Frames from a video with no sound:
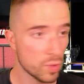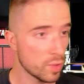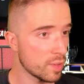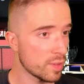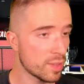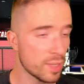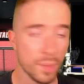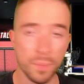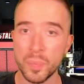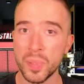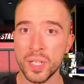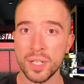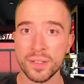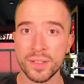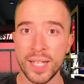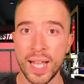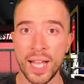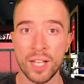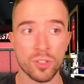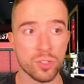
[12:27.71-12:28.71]
Simple as
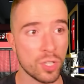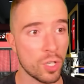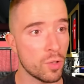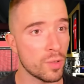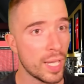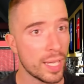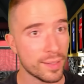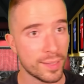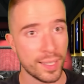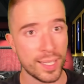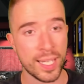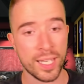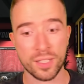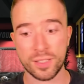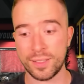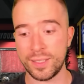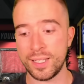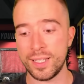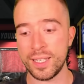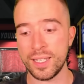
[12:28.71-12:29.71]
that. So that's the
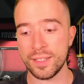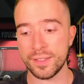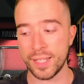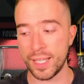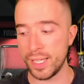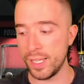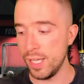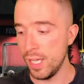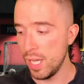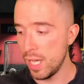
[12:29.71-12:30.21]
latest on Olyse.